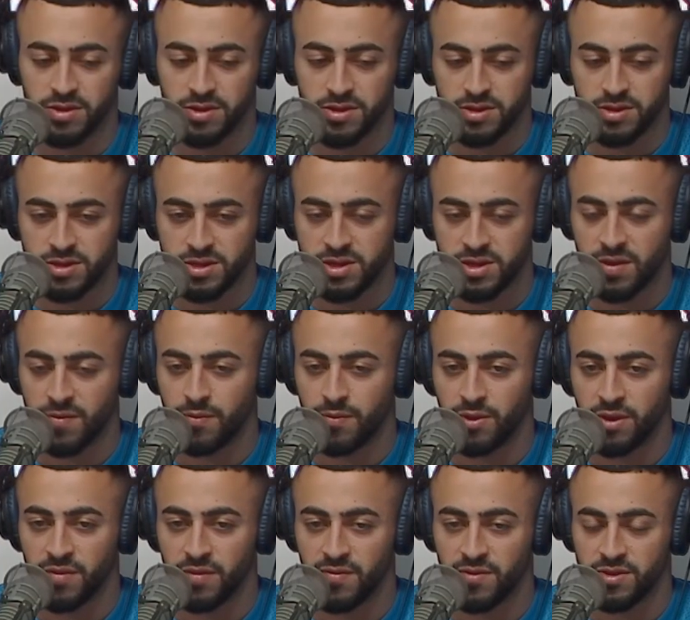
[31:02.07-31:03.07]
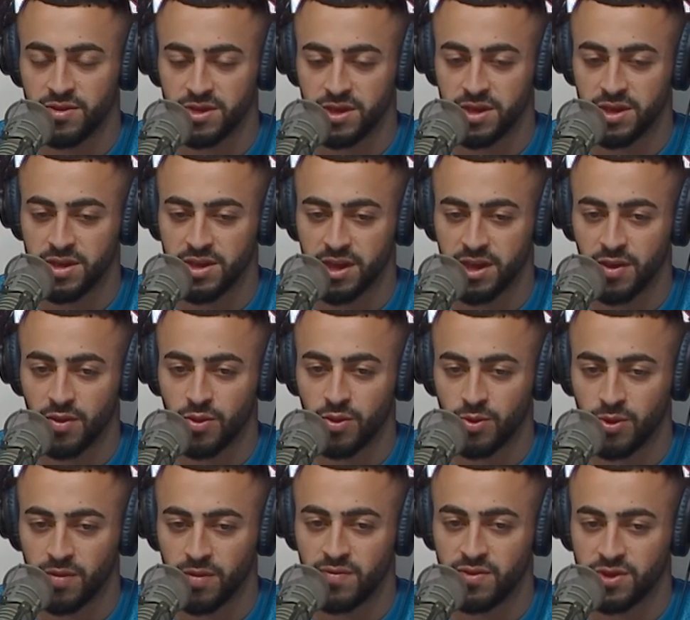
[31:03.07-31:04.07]
self-belief is going to take you
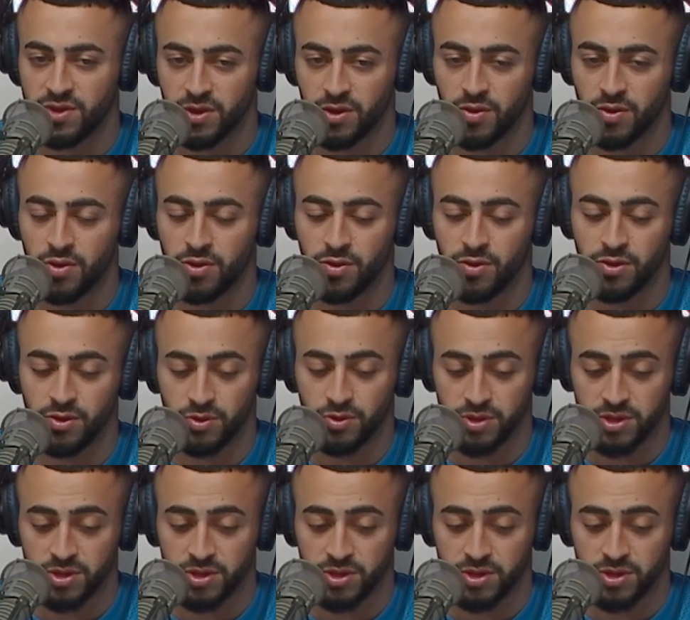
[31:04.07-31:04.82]
through every single hurdle.